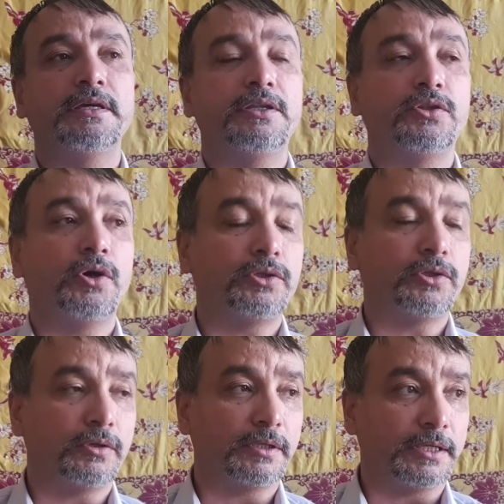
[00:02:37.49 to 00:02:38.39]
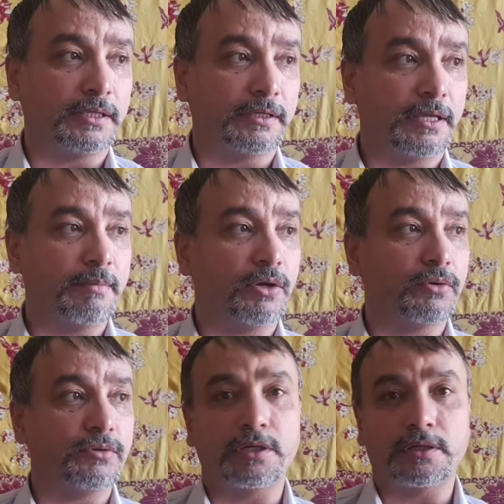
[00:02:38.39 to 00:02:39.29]
not only about
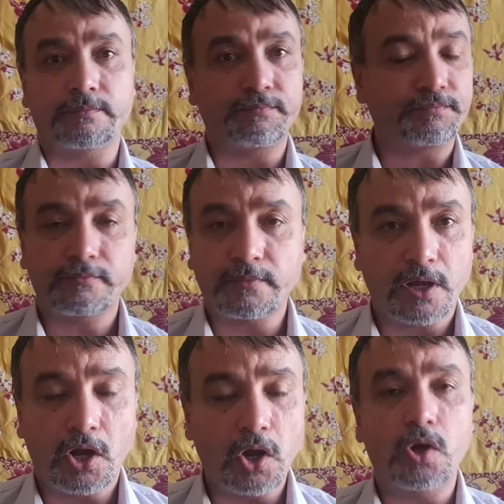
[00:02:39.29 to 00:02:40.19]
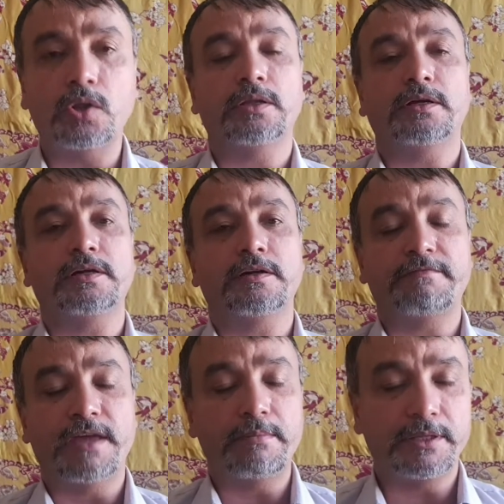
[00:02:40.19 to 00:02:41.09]
the whole
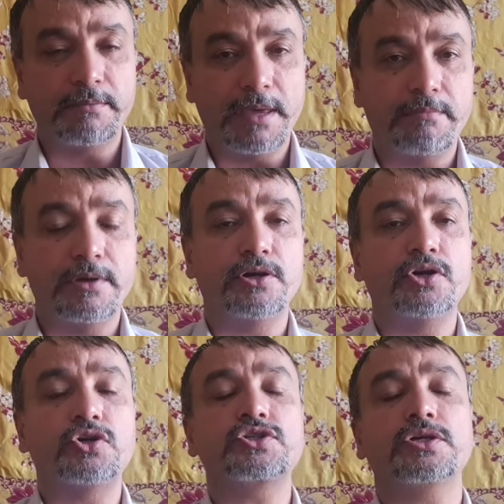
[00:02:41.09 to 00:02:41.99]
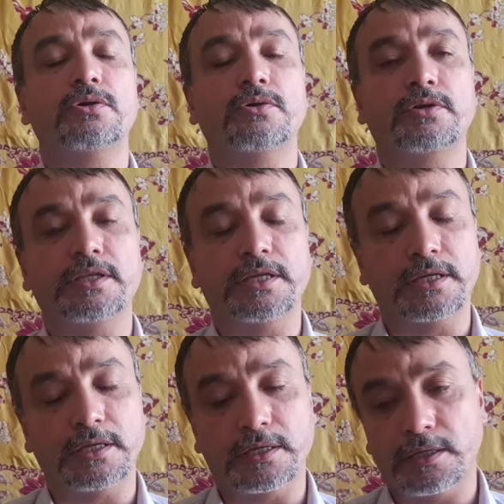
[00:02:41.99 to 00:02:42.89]
family members or
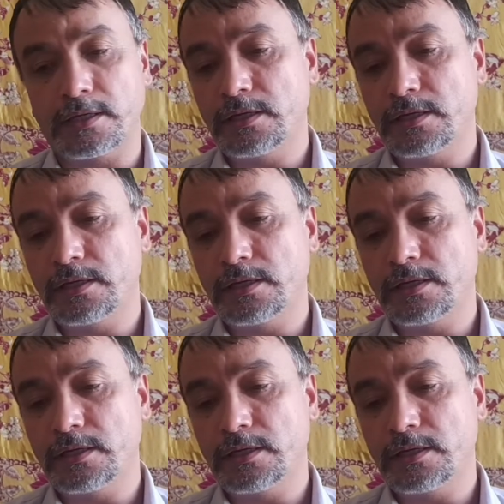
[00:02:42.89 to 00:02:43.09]
the